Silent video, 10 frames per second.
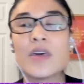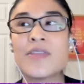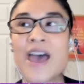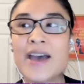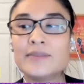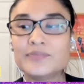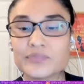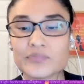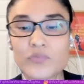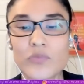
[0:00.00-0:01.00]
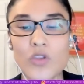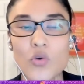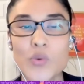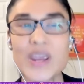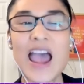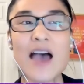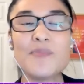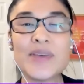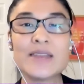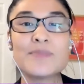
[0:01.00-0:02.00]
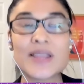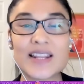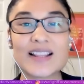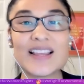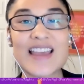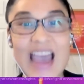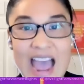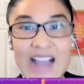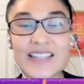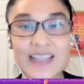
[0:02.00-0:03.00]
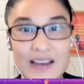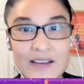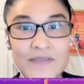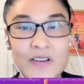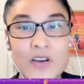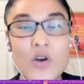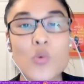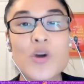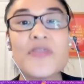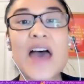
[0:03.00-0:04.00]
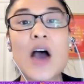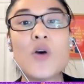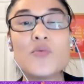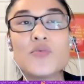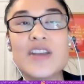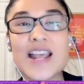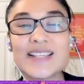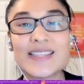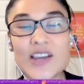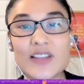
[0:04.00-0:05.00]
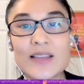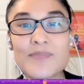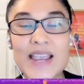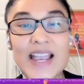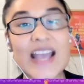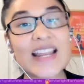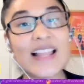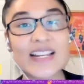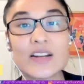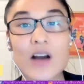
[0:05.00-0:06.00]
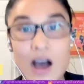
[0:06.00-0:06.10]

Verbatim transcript: that we have been politically active without necessarily being in elected